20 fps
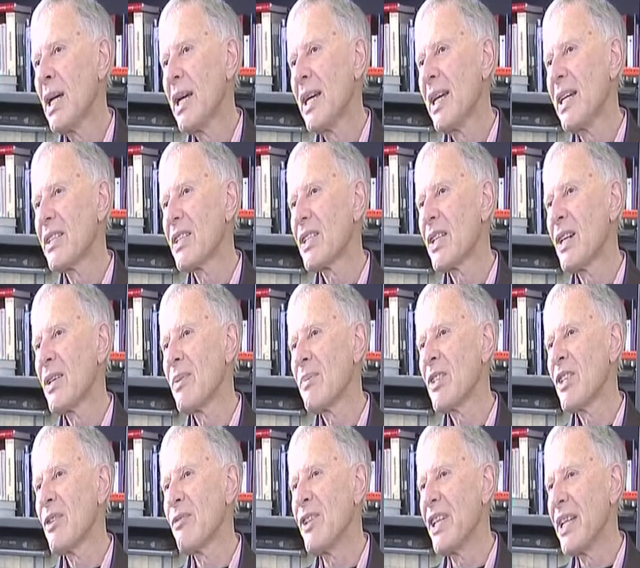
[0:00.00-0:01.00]
in terms
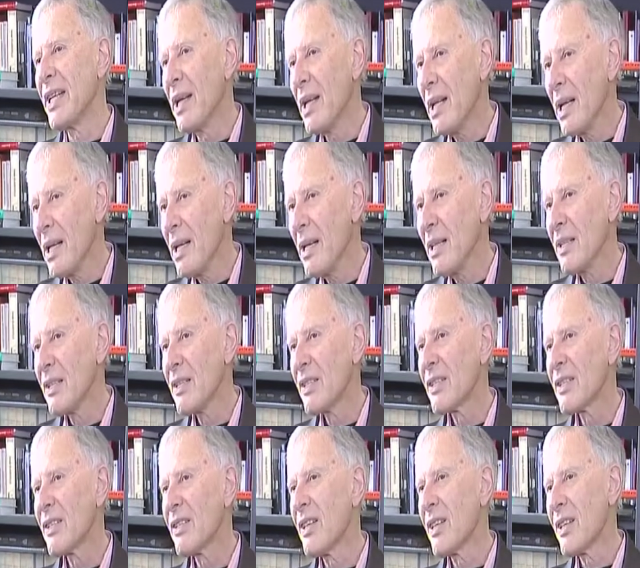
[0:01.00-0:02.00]
of the
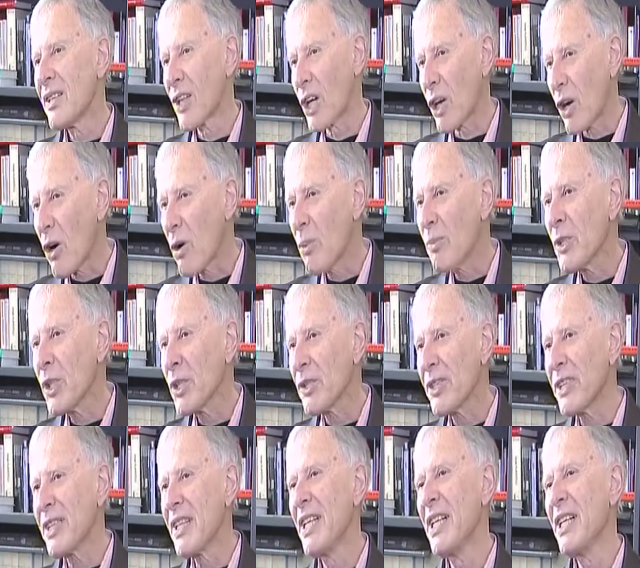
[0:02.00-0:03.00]
needs, the communal
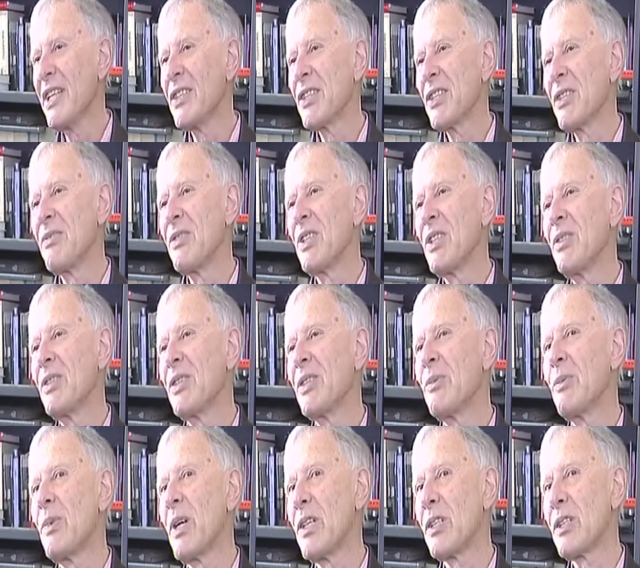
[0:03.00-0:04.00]
needs of Jews in
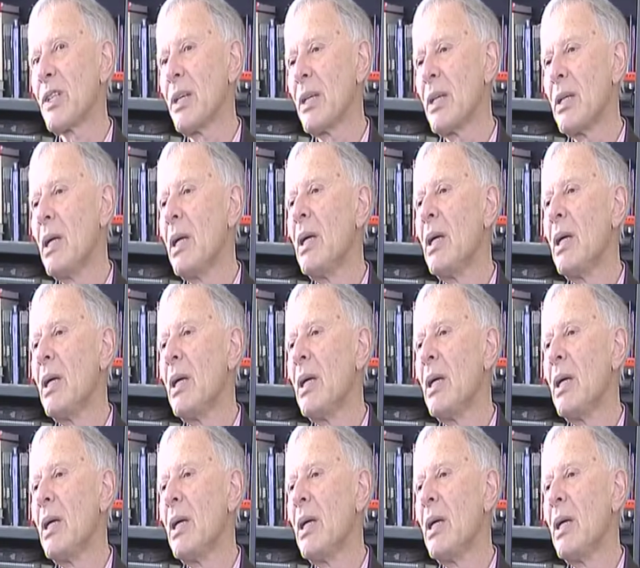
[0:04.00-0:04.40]
Russia,